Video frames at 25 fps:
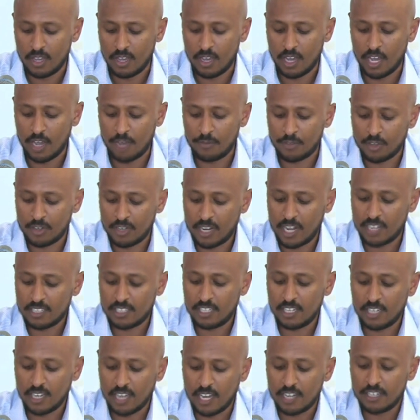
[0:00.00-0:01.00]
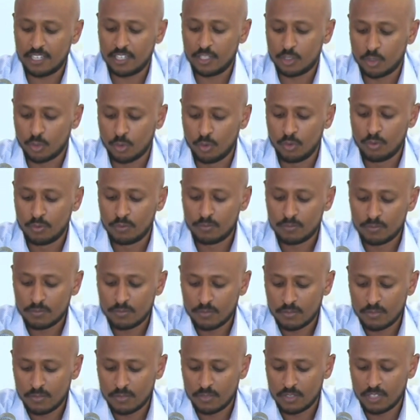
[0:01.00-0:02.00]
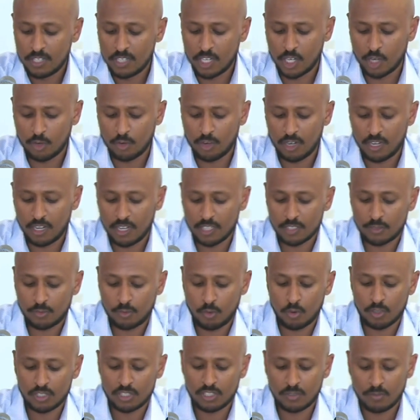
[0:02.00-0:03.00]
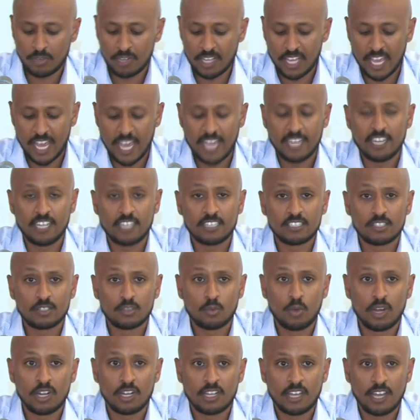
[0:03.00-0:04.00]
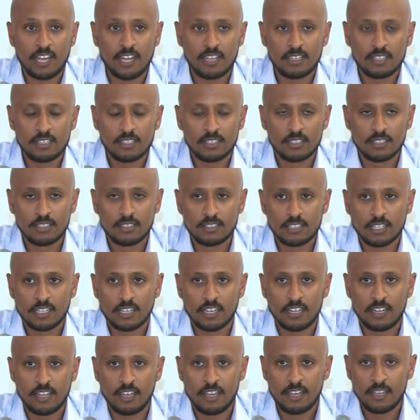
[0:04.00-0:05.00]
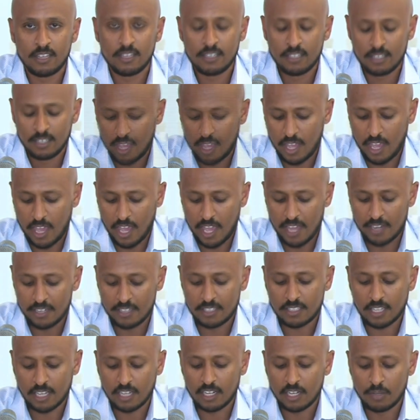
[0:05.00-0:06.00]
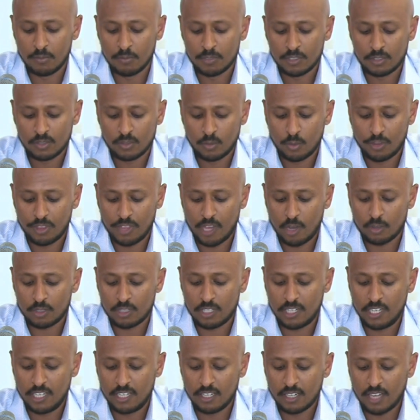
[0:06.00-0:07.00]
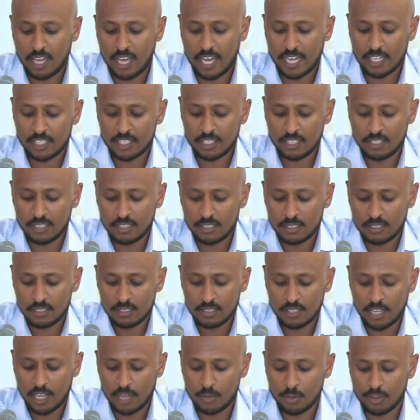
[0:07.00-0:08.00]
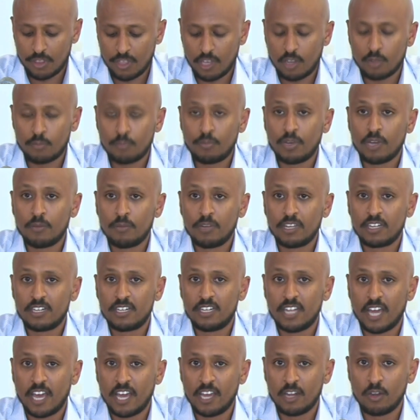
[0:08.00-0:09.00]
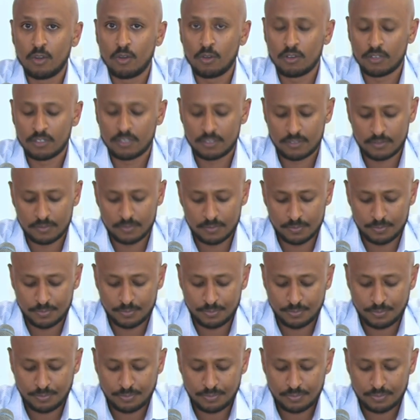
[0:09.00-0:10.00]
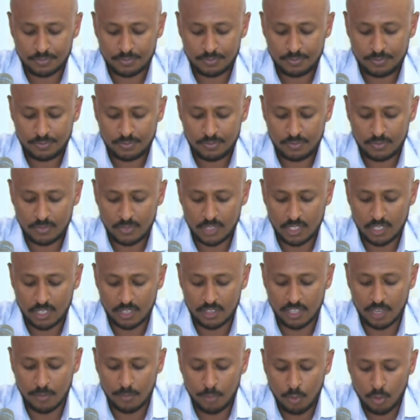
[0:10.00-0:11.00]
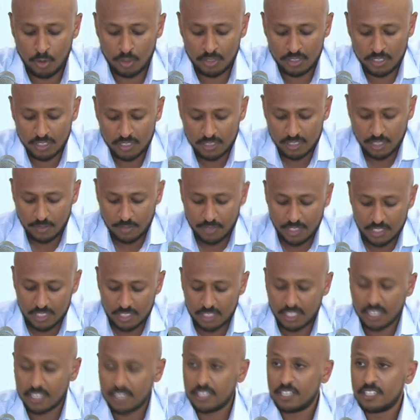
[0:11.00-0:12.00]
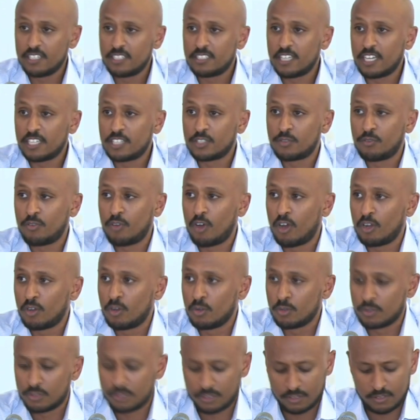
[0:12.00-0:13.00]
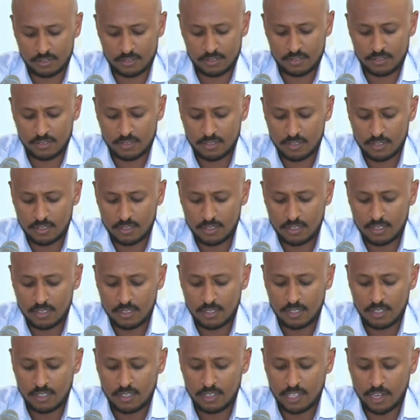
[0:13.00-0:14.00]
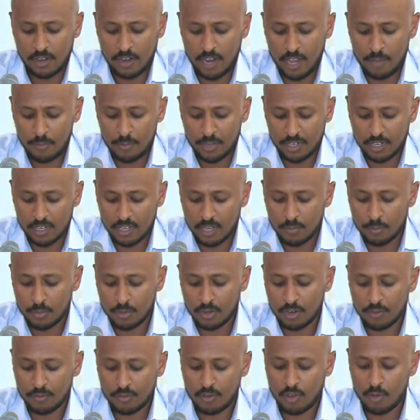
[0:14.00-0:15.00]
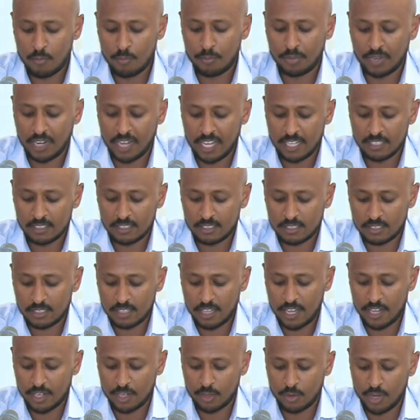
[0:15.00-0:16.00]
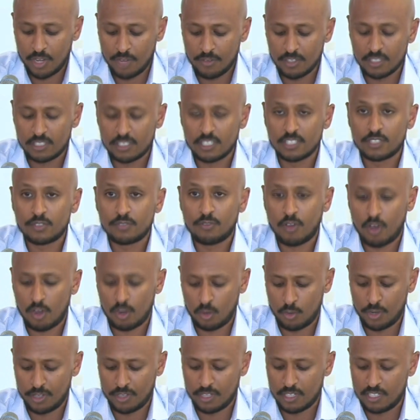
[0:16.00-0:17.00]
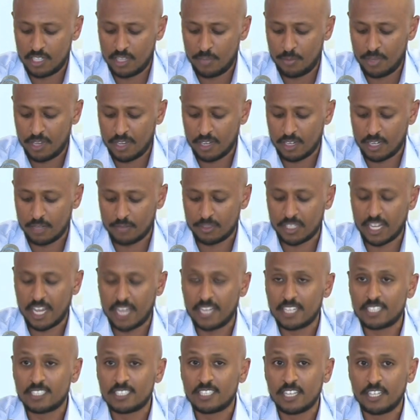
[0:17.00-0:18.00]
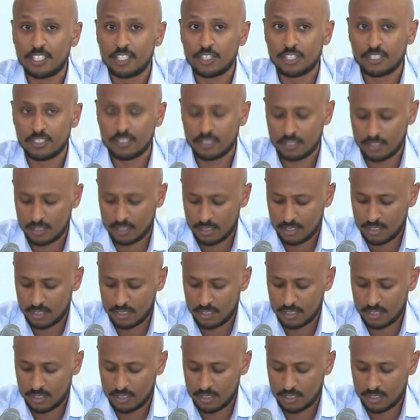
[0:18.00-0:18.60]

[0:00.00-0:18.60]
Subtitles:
After 1992, the guerrillas forcibly annexed Wolkait, Tegede, and Telemt without legal action and without public dialogue. The importance of this study is as follows. There have been a number of complaints and grievances following the TPLF's annexation